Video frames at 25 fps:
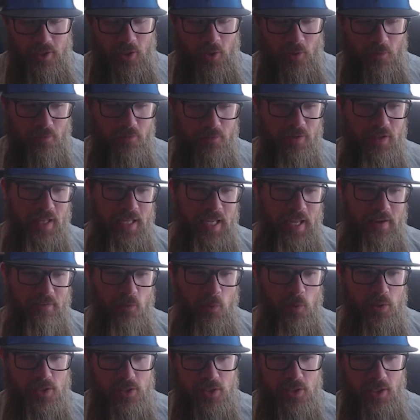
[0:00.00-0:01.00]
don't feel like
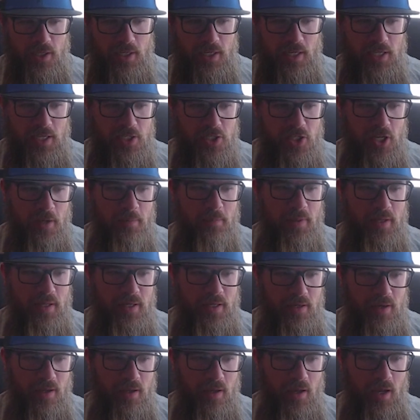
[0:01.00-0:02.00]
everyone's looking at you,
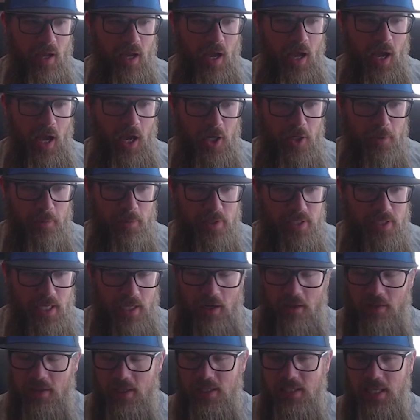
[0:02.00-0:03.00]
but 100%
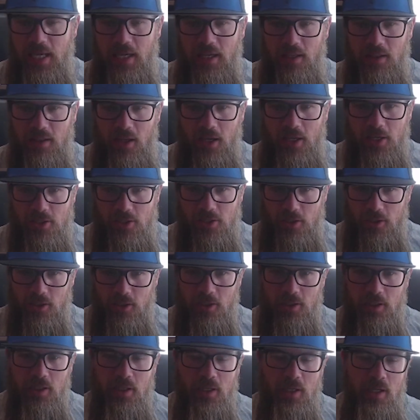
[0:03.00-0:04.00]
on the
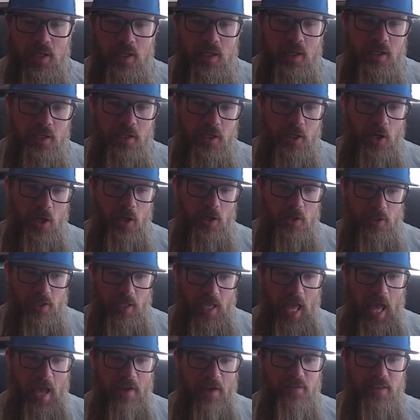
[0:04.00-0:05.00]
psychological.
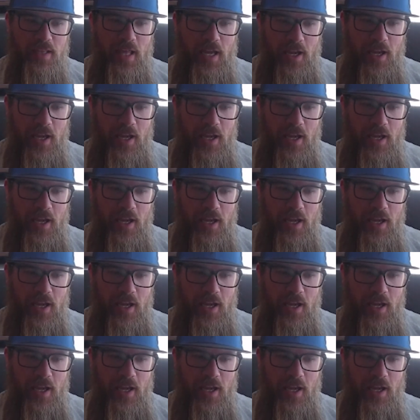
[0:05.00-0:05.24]
Having that